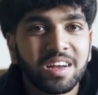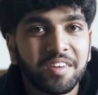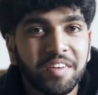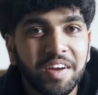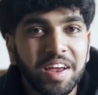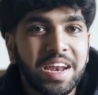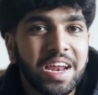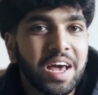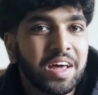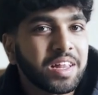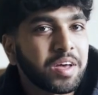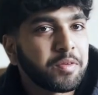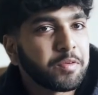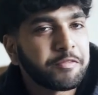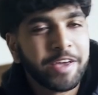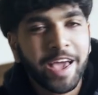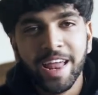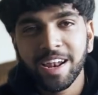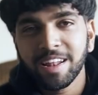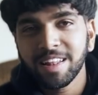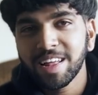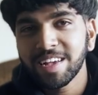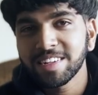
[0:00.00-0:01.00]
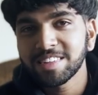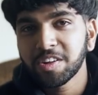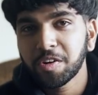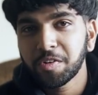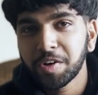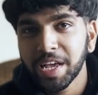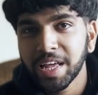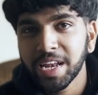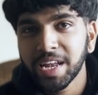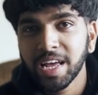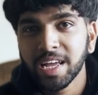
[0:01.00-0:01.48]
Great, now that we've analyzed our
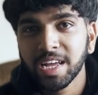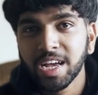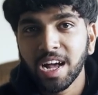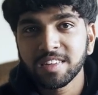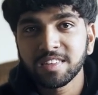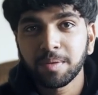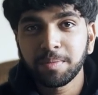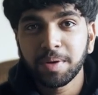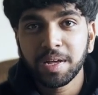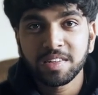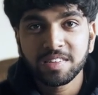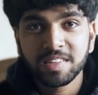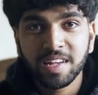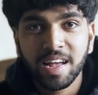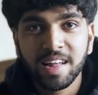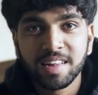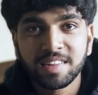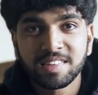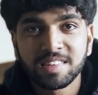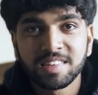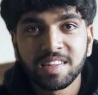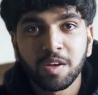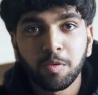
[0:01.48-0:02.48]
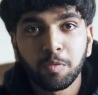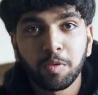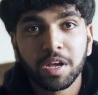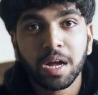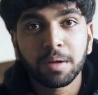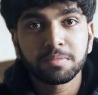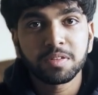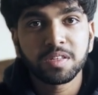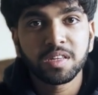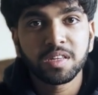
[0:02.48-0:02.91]
data and got some insights, we come to